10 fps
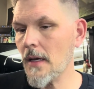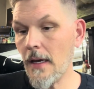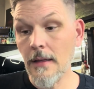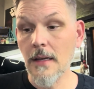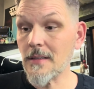
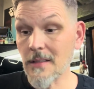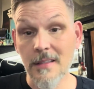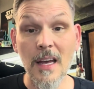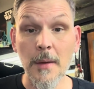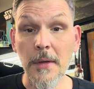unless it's
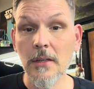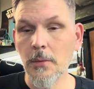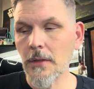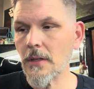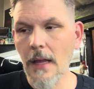damaged,
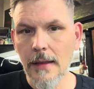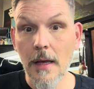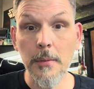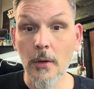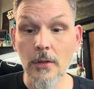which at
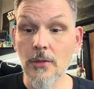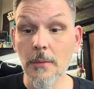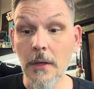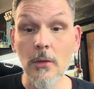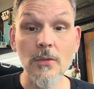that point you
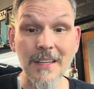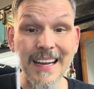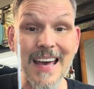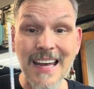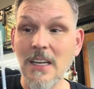shouldn't be using it
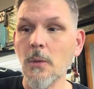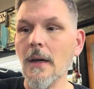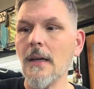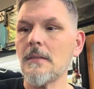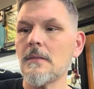
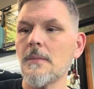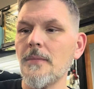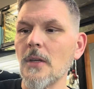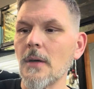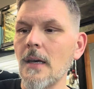anyway.
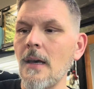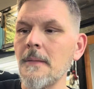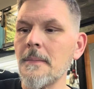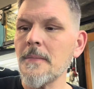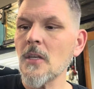Okay,
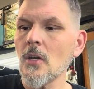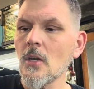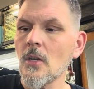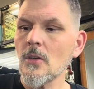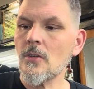
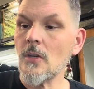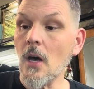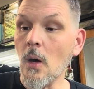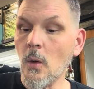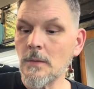
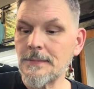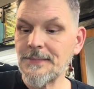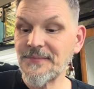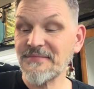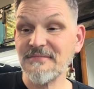so
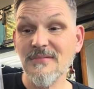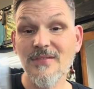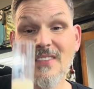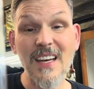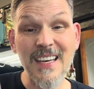
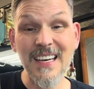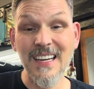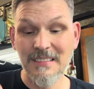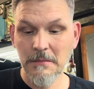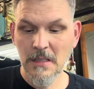
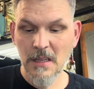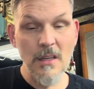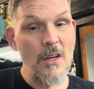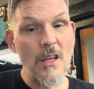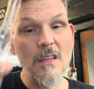again,
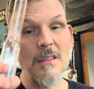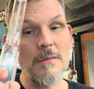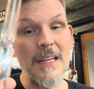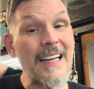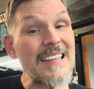
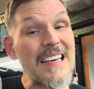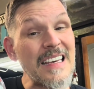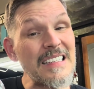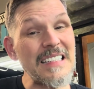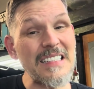not the
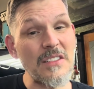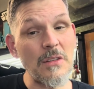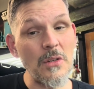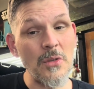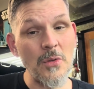easiest
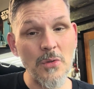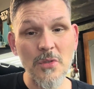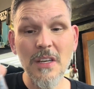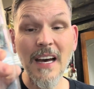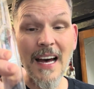to
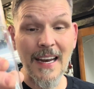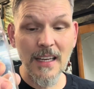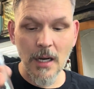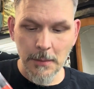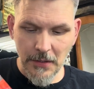use, kind of
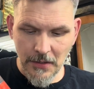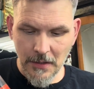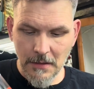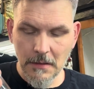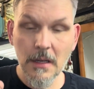
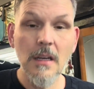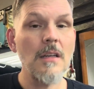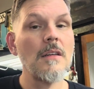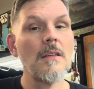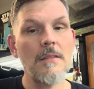cumbersome,
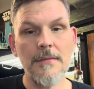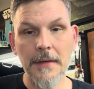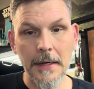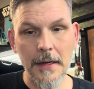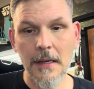
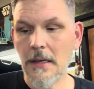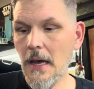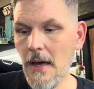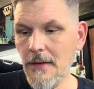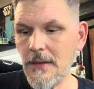very
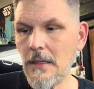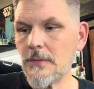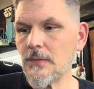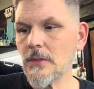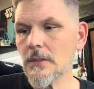heavy,
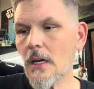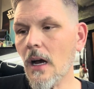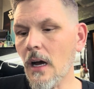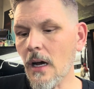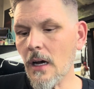
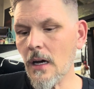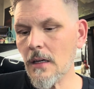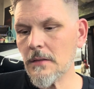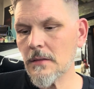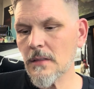not
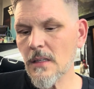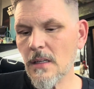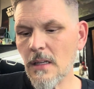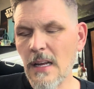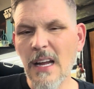
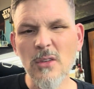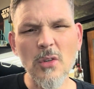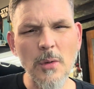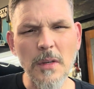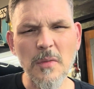
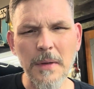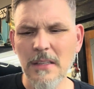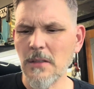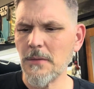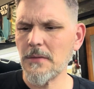too
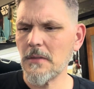expensive.